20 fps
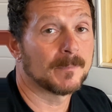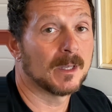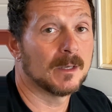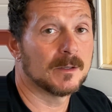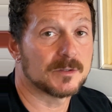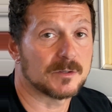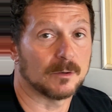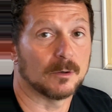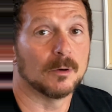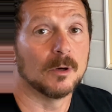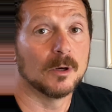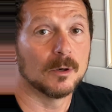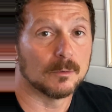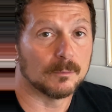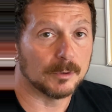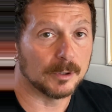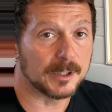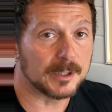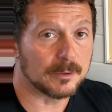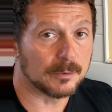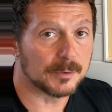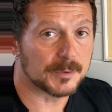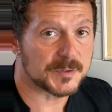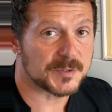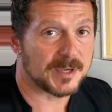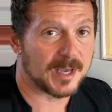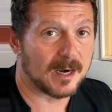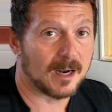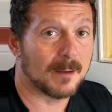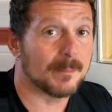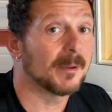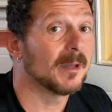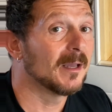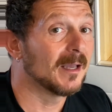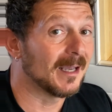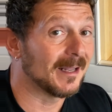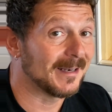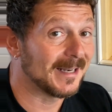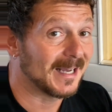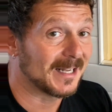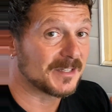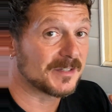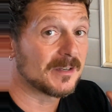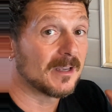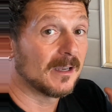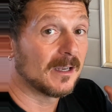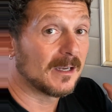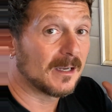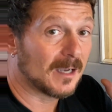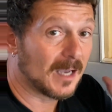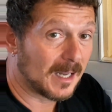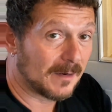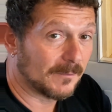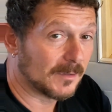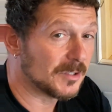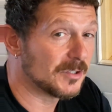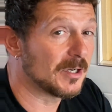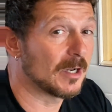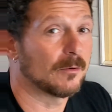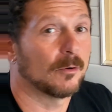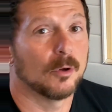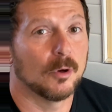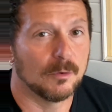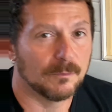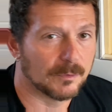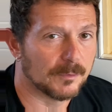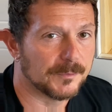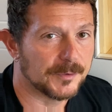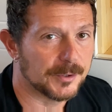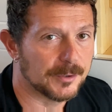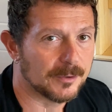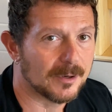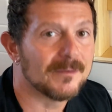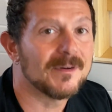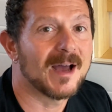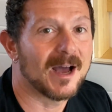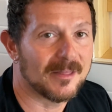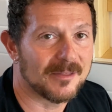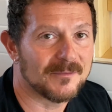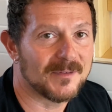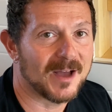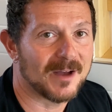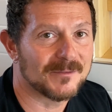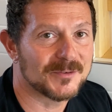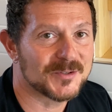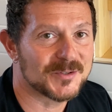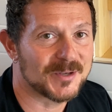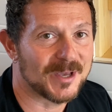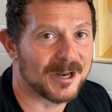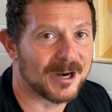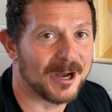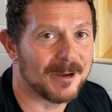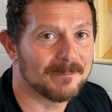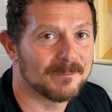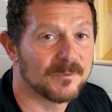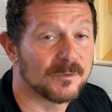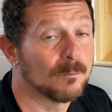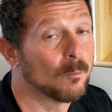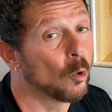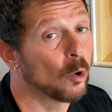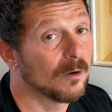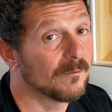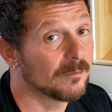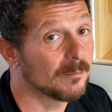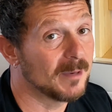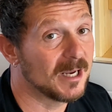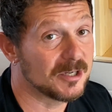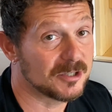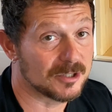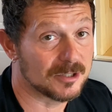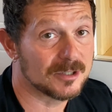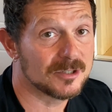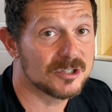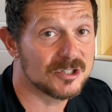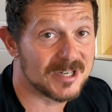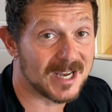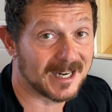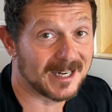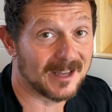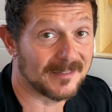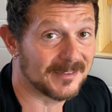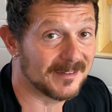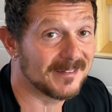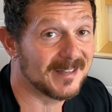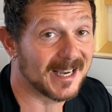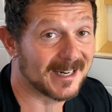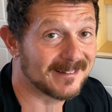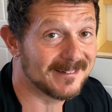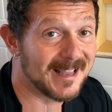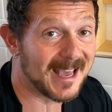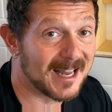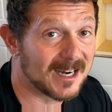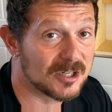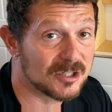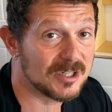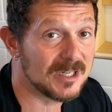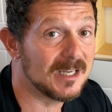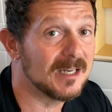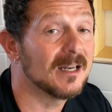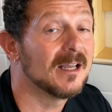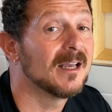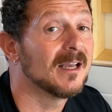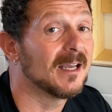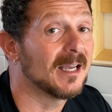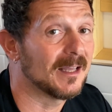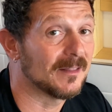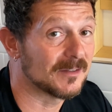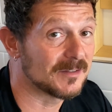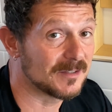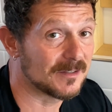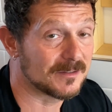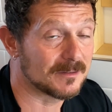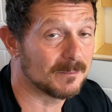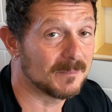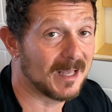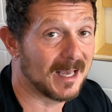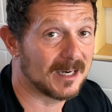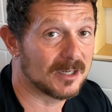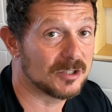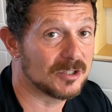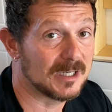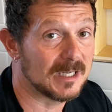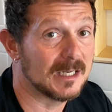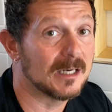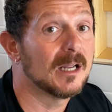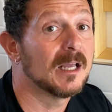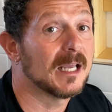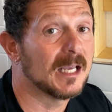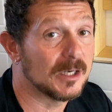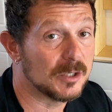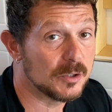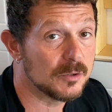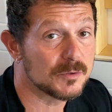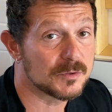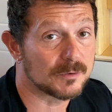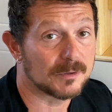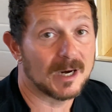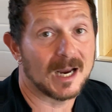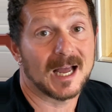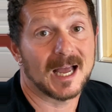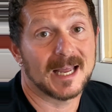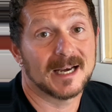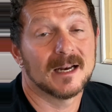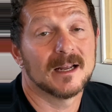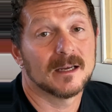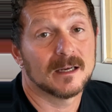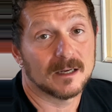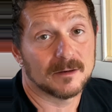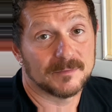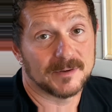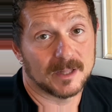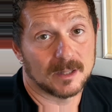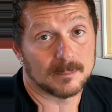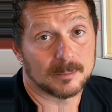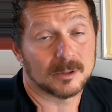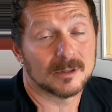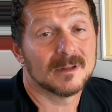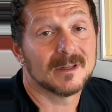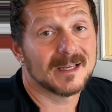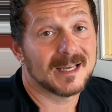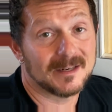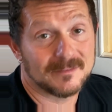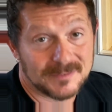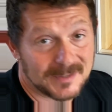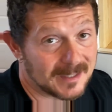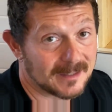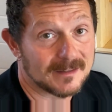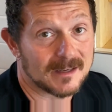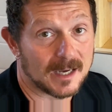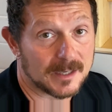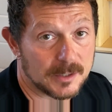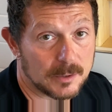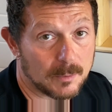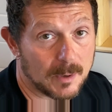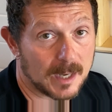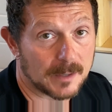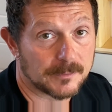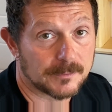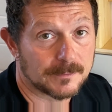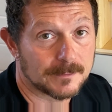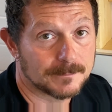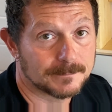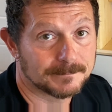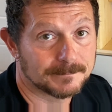So really cool setup, and that's kind of a general overview of how the valve is set up. For more information, check out the tech data sheet and the system data sheet and user guide available at viega.us.